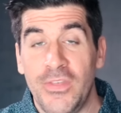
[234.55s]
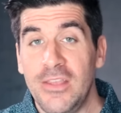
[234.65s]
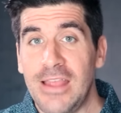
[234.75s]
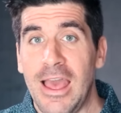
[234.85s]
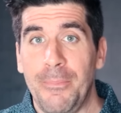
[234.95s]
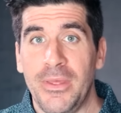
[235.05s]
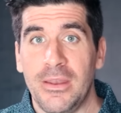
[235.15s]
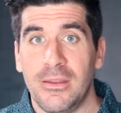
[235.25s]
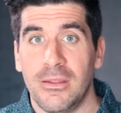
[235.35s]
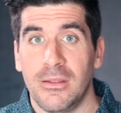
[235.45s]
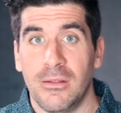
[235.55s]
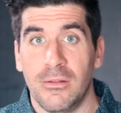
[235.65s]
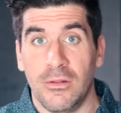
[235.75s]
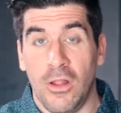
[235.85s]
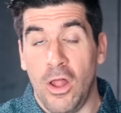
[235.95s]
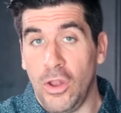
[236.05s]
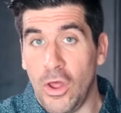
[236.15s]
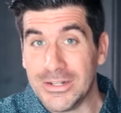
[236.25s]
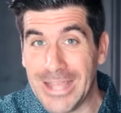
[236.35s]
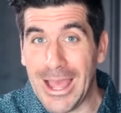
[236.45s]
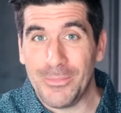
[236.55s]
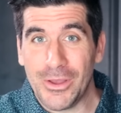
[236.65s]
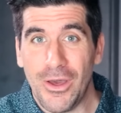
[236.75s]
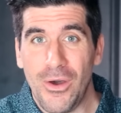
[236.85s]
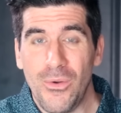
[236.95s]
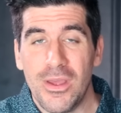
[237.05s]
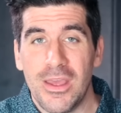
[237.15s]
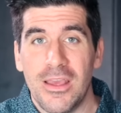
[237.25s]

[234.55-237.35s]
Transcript: this happened a long time ago,